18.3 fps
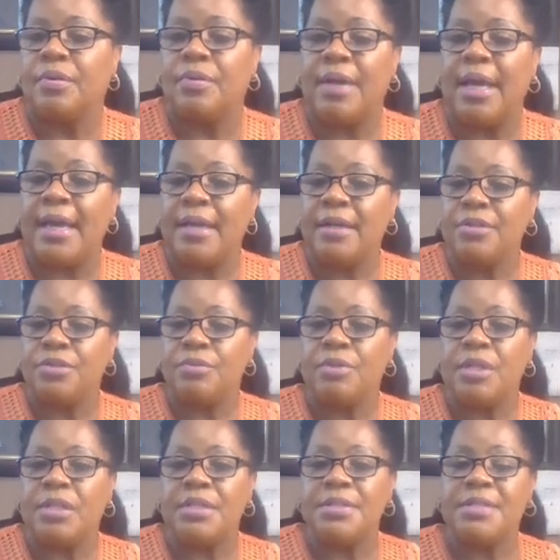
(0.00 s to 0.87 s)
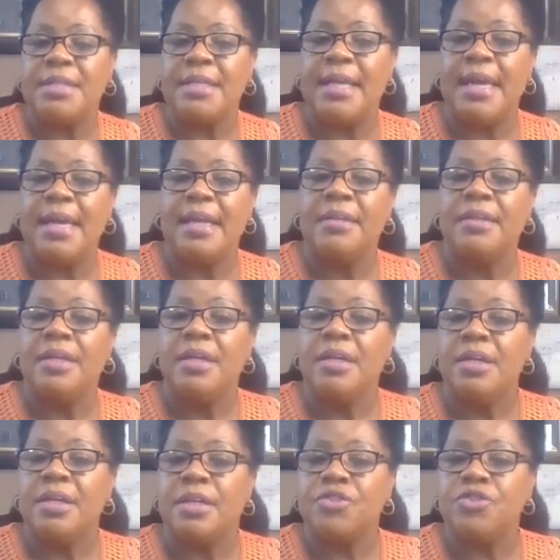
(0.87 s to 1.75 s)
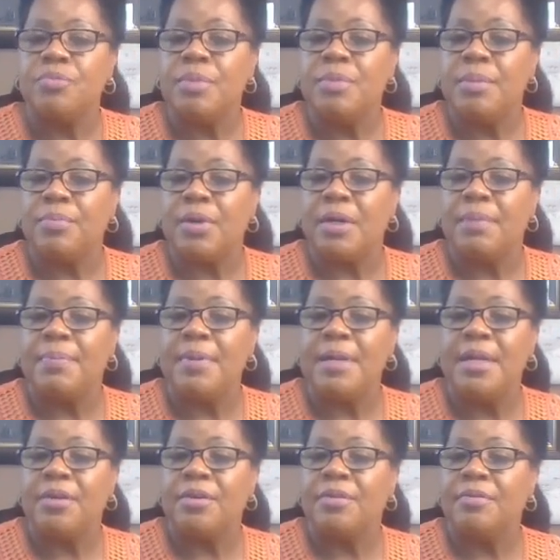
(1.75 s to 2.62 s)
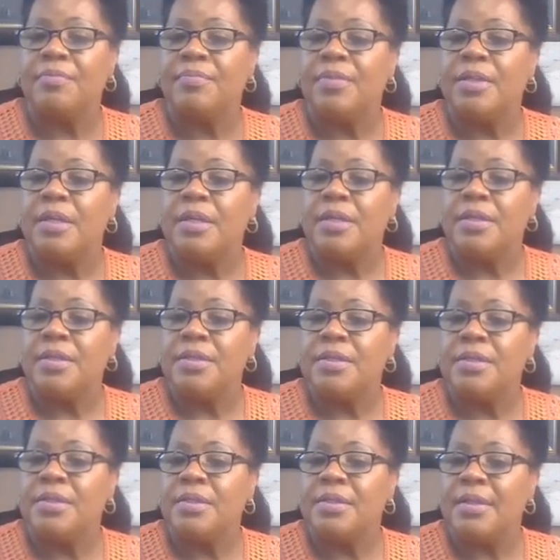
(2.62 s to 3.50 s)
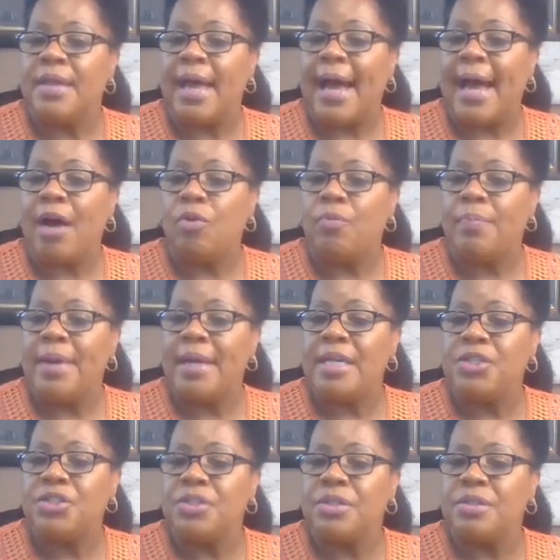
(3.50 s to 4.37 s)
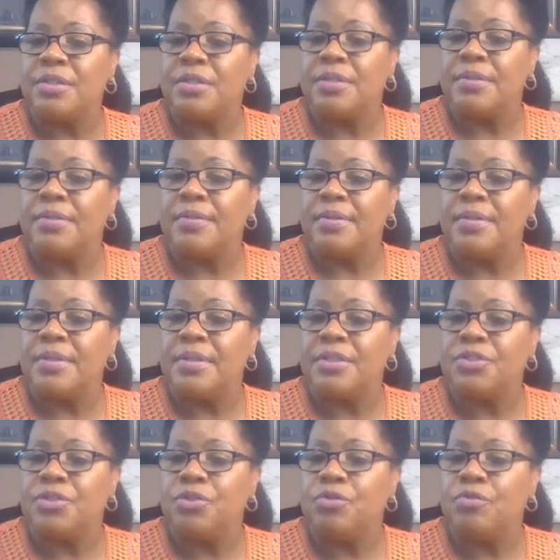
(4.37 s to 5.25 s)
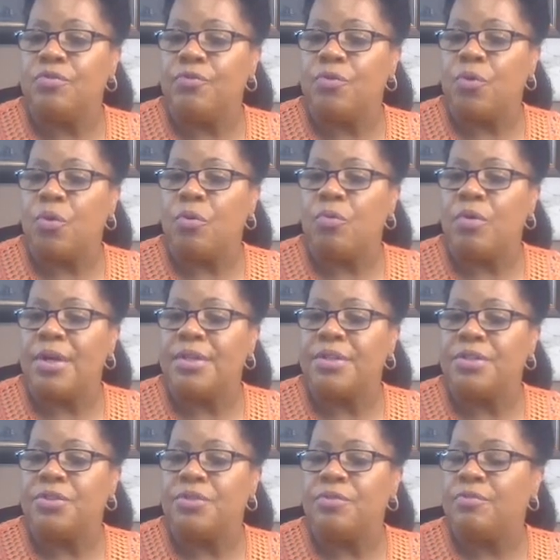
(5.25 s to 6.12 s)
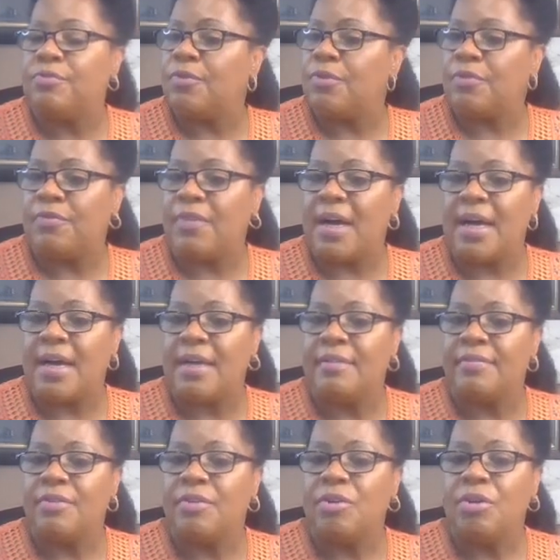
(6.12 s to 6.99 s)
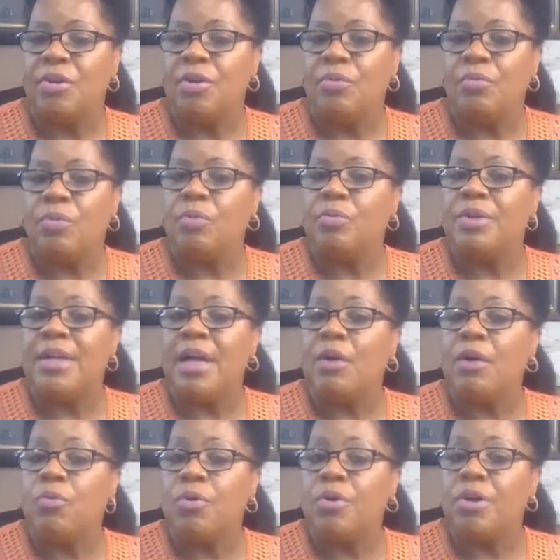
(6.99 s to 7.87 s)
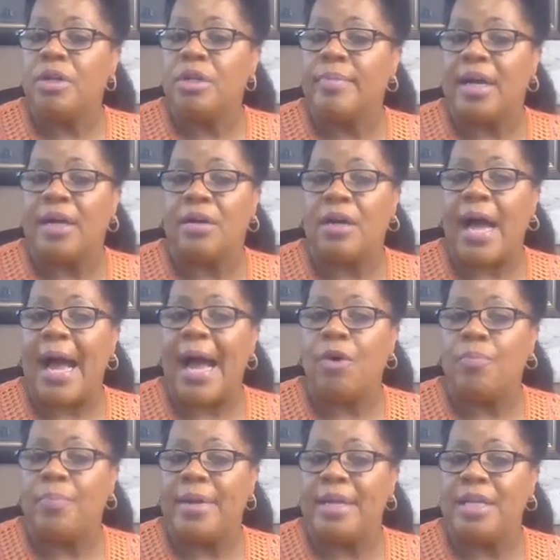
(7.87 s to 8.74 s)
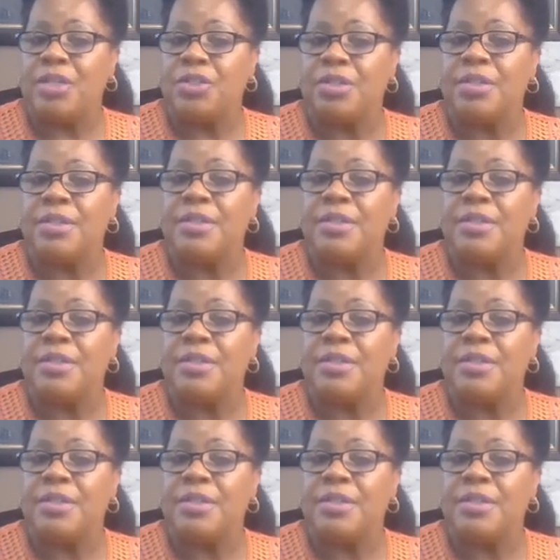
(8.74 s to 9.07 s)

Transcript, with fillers: Okay, do we all see that? Because remember up here, outpatient is 241 to 245. Well, we're not worried about outpatient.